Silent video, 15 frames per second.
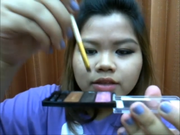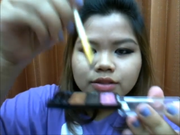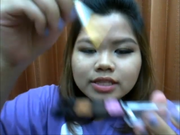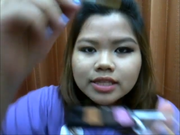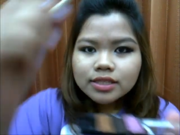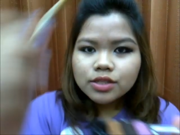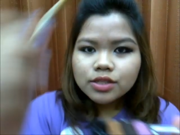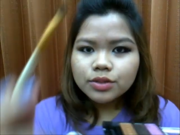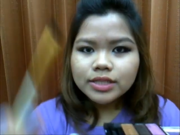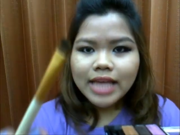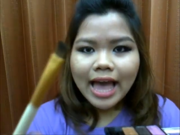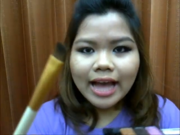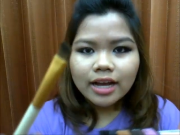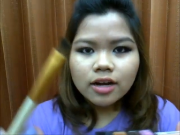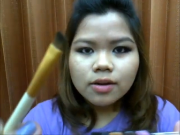You just use
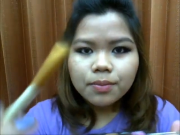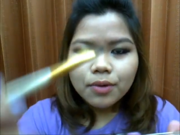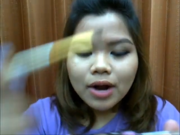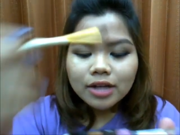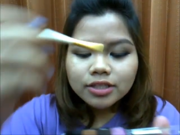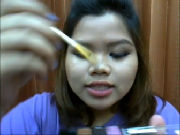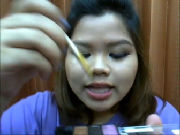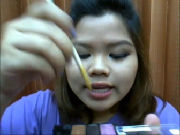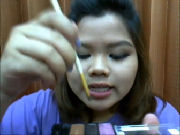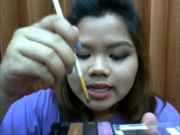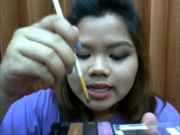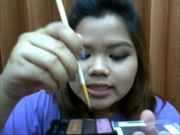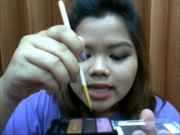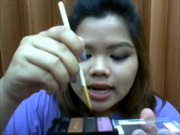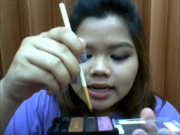angle brush like
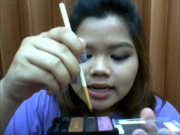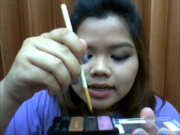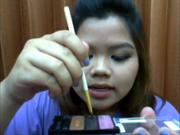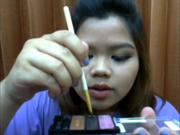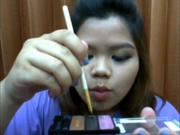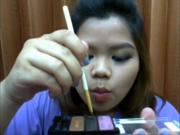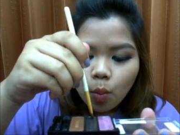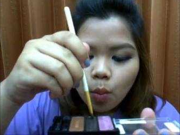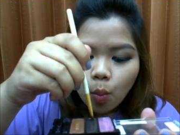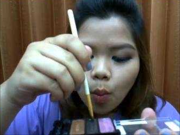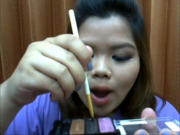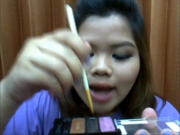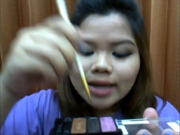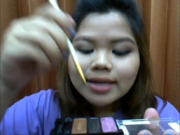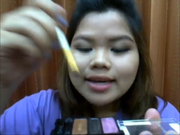this and
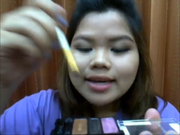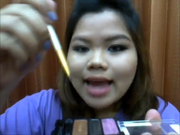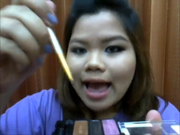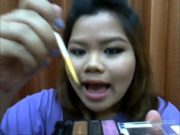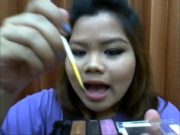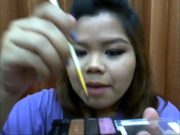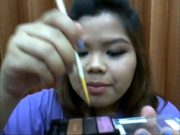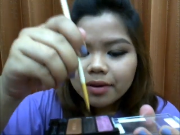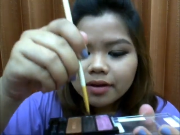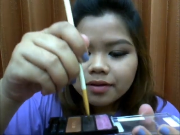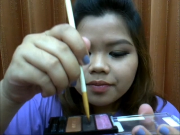one dab,